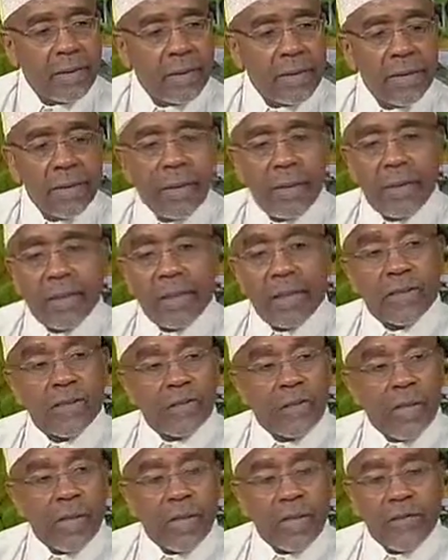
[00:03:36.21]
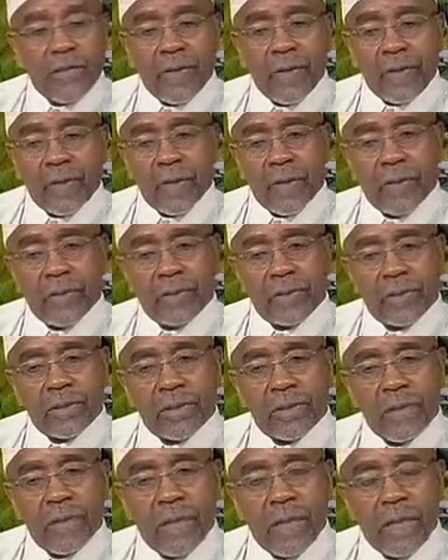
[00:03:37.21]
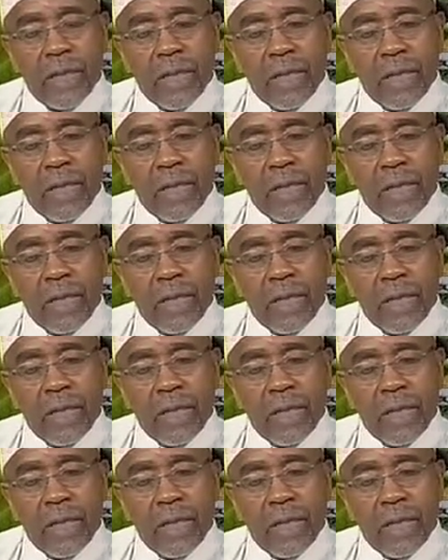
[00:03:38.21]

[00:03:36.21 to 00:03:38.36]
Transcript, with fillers: Mm-hmm. That's a part of our culture.